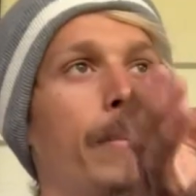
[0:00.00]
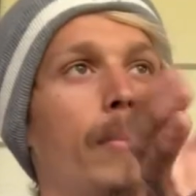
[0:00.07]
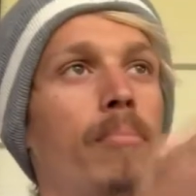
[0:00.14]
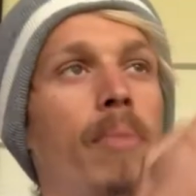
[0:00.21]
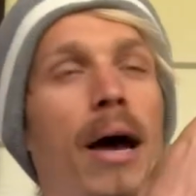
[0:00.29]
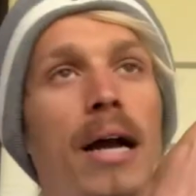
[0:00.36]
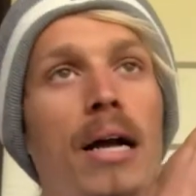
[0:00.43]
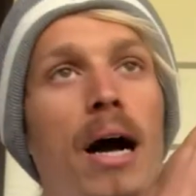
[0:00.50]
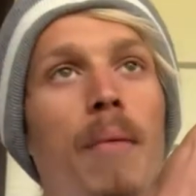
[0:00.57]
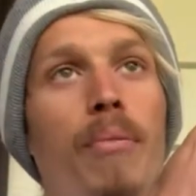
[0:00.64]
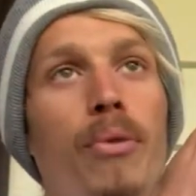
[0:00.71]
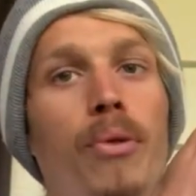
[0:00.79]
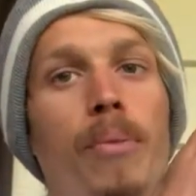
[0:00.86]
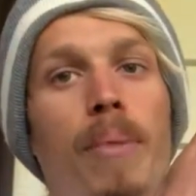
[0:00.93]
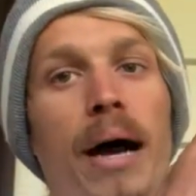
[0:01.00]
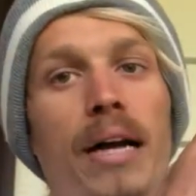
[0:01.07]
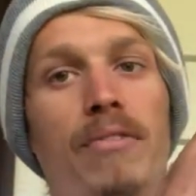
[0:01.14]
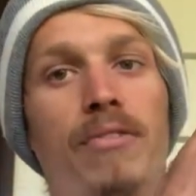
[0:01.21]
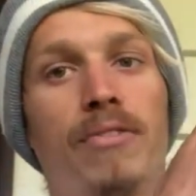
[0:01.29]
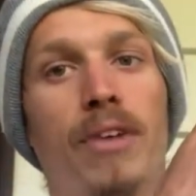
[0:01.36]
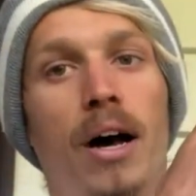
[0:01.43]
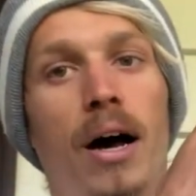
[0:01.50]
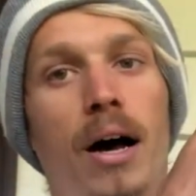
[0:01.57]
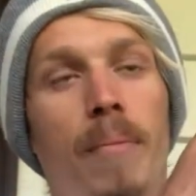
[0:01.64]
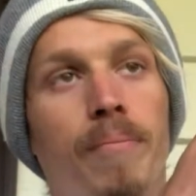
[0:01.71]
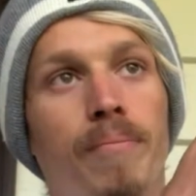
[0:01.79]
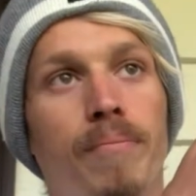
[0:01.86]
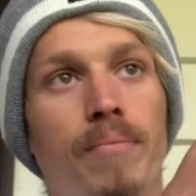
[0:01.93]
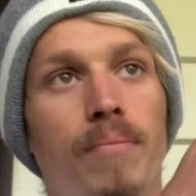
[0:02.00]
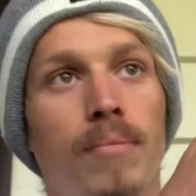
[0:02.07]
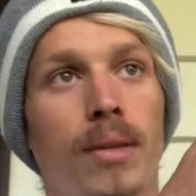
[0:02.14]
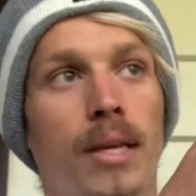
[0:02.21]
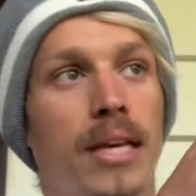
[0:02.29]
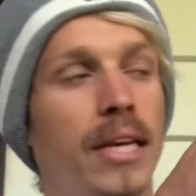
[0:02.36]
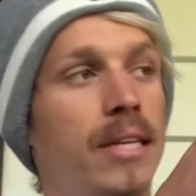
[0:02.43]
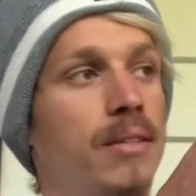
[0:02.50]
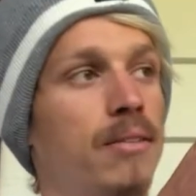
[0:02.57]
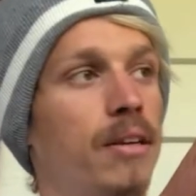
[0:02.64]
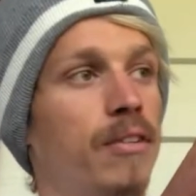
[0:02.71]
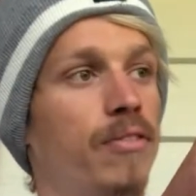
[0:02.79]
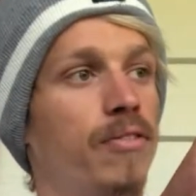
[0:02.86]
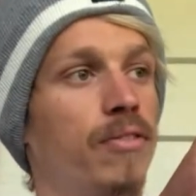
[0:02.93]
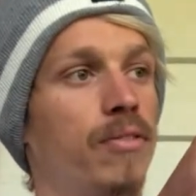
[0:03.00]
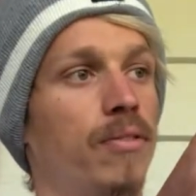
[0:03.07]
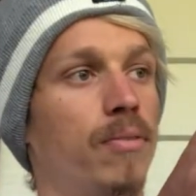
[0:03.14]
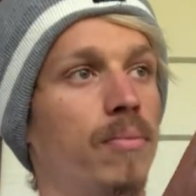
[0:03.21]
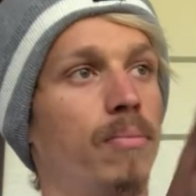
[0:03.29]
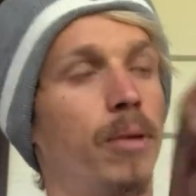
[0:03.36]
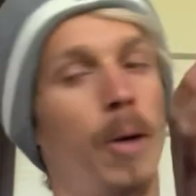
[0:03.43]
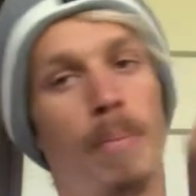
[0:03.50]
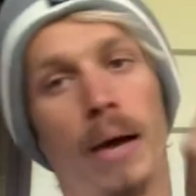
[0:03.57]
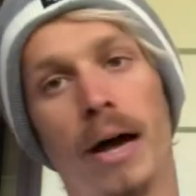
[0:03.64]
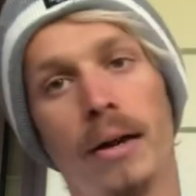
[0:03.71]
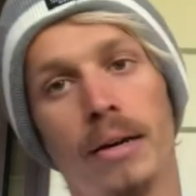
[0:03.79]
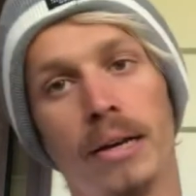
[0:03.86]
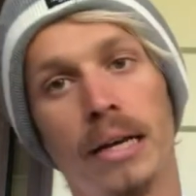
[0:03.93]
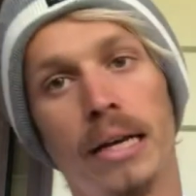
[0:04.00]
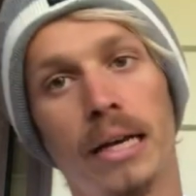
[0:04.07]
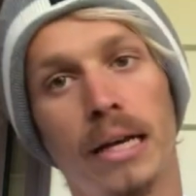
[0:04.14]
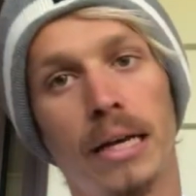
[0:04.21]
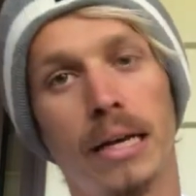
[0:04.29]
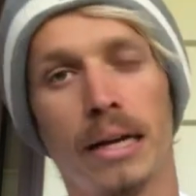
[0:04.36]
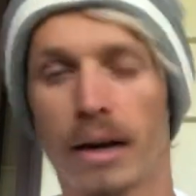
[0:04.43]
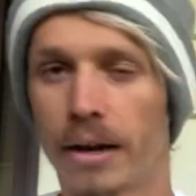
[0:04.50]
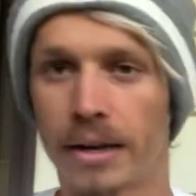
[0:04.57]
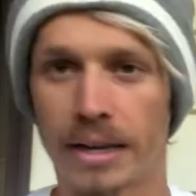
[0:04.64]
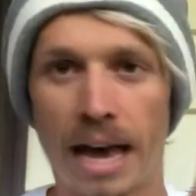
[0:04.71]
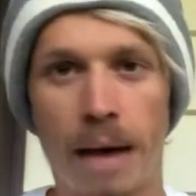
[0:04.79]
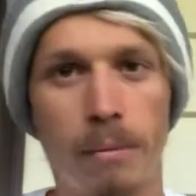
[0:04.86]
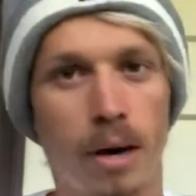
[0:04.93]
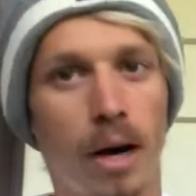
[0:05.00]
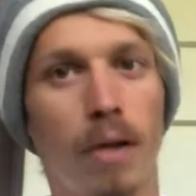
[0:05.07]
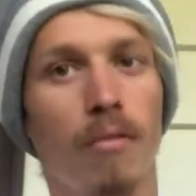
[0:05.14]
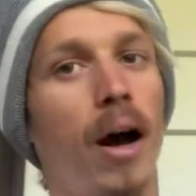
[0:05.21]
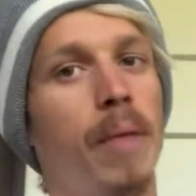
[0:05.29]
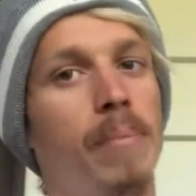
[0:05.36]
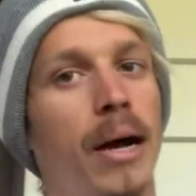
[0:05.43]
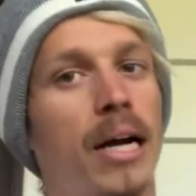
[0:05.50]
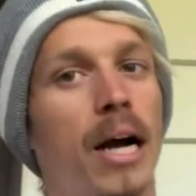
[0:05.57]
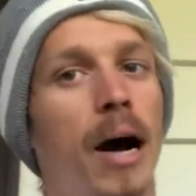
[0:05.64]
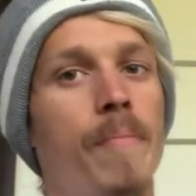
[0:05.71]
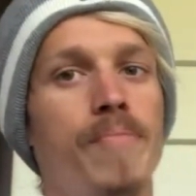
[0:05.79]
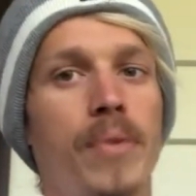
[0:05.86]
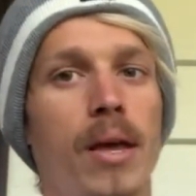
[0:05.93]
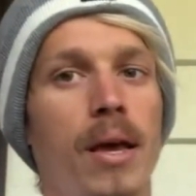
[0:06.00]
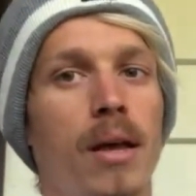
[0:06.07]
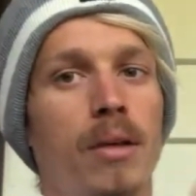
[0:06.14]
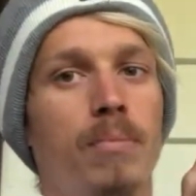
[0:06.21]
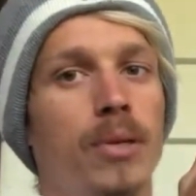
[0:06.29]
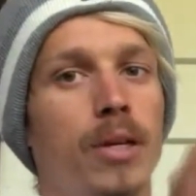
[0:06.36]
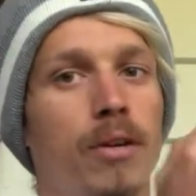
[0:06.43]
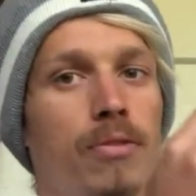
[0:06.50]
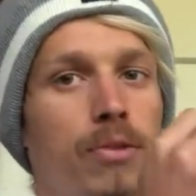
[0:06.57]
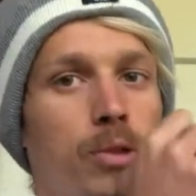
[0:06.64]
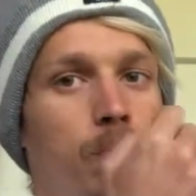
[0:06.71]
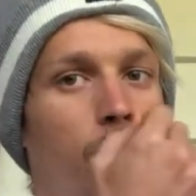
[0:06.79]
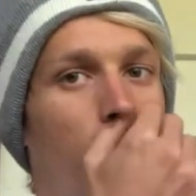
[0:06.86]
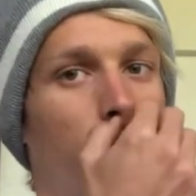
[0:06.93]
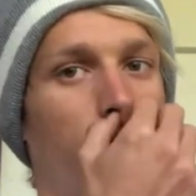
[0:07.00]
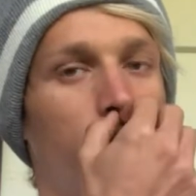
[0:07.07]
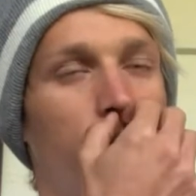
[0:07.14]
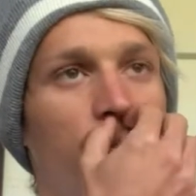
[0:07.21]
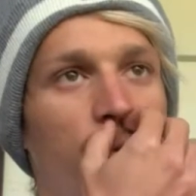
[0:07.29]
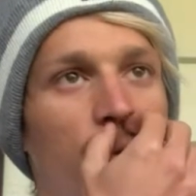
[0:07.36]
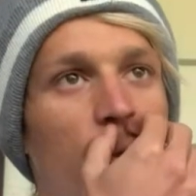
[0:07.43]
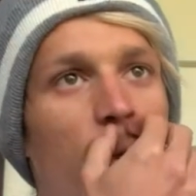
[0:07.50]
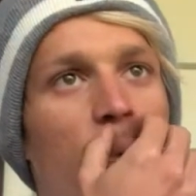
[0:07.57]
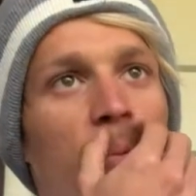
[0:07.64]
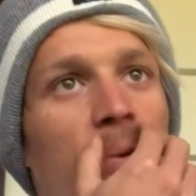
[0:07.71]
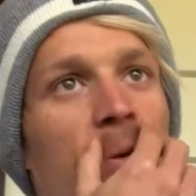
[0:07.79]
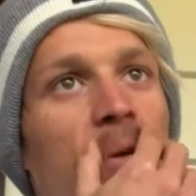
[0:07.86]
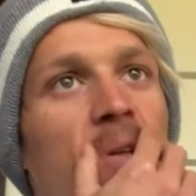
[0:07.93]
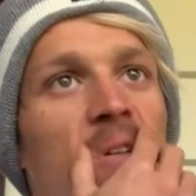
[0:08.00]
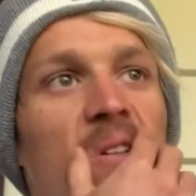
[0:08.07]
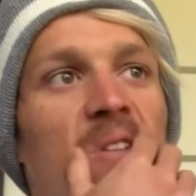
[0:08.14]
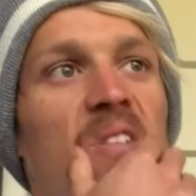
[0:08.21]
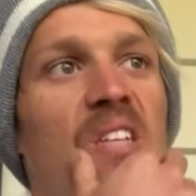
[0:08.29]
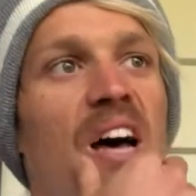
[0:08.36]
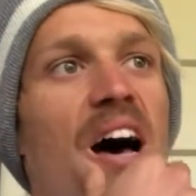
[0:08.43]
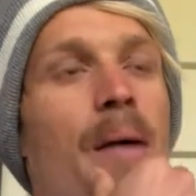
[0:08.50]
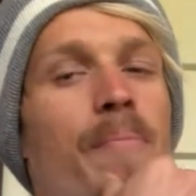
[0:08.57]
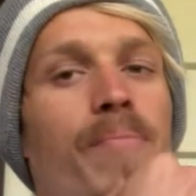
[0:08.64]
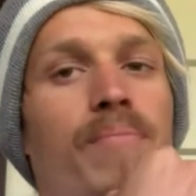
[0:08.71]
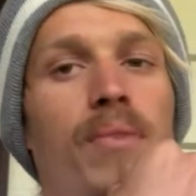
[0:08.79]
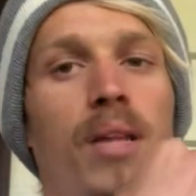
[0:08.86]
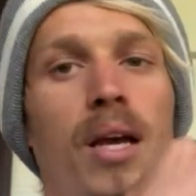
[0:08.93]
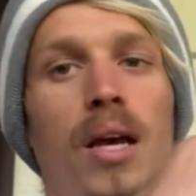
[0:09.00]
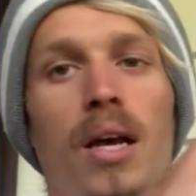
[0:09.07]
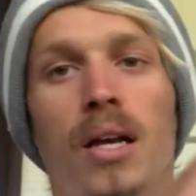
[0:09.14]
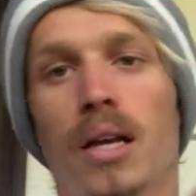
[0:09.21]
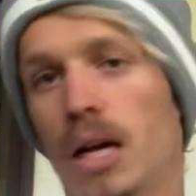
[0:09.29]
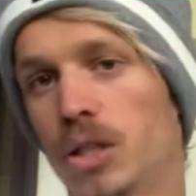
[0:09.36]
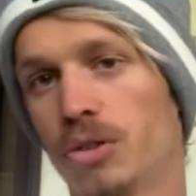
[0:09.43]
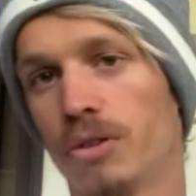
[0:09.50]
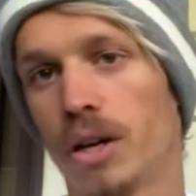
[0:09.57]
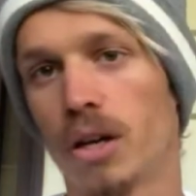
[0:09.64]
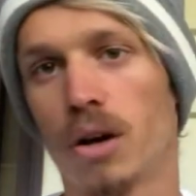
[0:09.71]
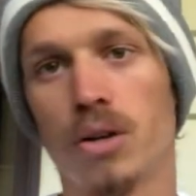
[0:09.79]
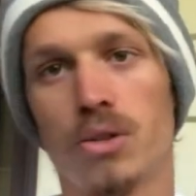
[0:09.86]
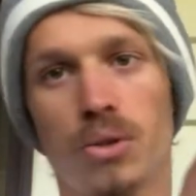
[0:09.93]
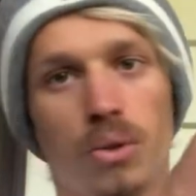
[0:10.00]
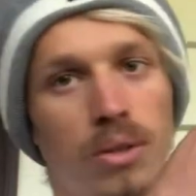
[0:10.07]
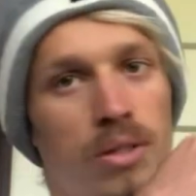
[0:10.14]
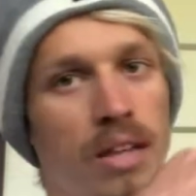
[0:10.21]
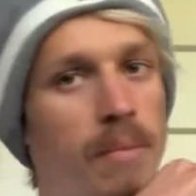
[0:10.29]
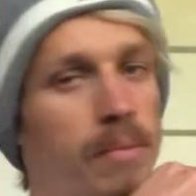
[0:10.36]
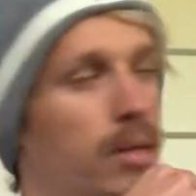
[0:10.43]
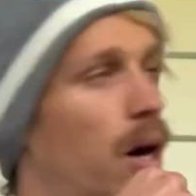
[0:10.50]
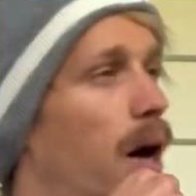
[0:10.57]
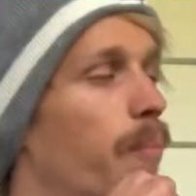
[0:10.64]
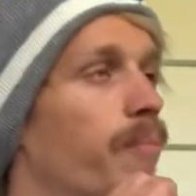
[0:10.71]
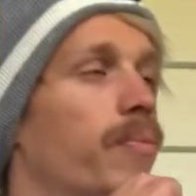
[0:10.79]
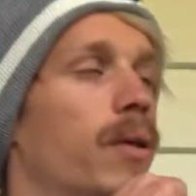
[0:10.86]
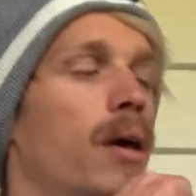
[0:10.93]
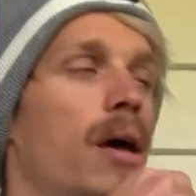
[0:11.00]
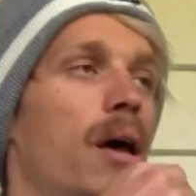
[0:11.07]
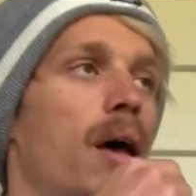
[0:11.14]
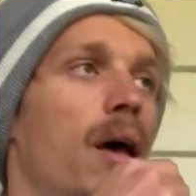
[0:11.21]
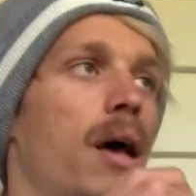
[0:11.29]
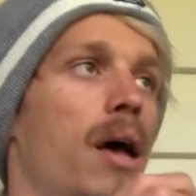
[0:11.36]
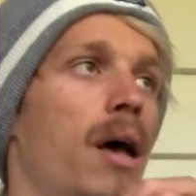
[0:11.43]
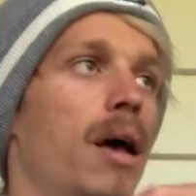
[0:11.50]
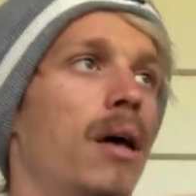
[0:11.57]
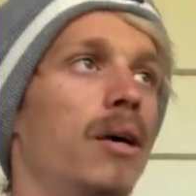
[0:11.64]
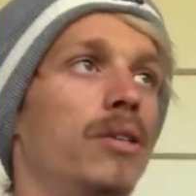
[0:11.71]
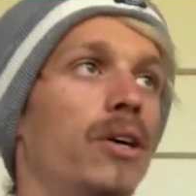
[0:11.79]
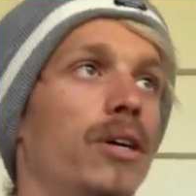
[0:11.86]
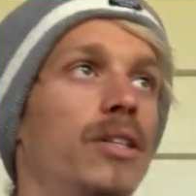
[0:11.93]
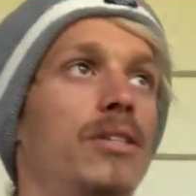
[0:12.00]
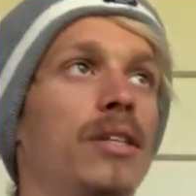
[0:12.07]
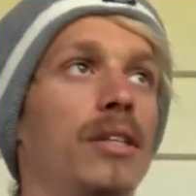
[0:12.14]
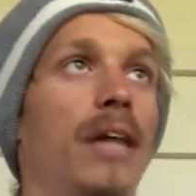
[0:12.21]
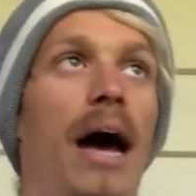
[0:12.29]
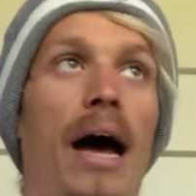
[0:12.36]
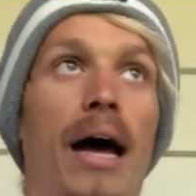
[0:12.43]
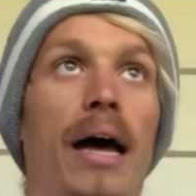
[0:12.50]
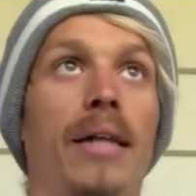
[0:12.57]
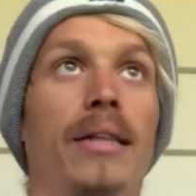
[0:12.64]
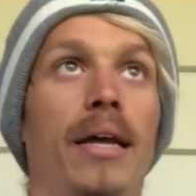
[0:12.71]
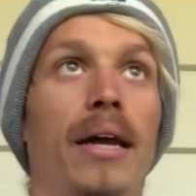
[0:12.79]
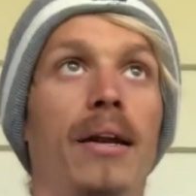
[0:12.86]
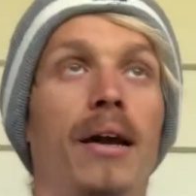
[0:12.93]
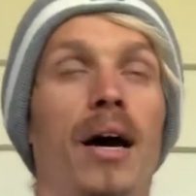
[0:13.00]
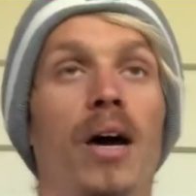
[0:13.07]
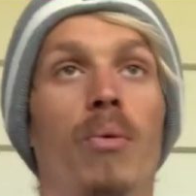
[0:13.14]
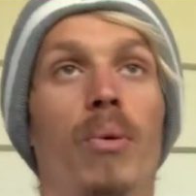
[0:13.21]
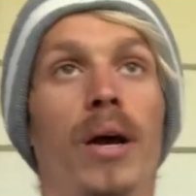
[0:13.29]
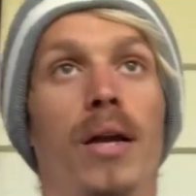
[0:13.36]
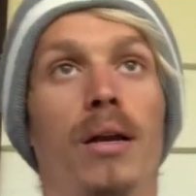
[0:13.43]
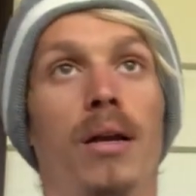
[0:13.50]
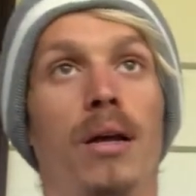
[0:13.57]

back up to the back of Kingscliff, pop out near kind of Cabba, ride back up. Beautiful spot, beautiful loop. It's country and coastal at the same time. So I just did that, and then it went.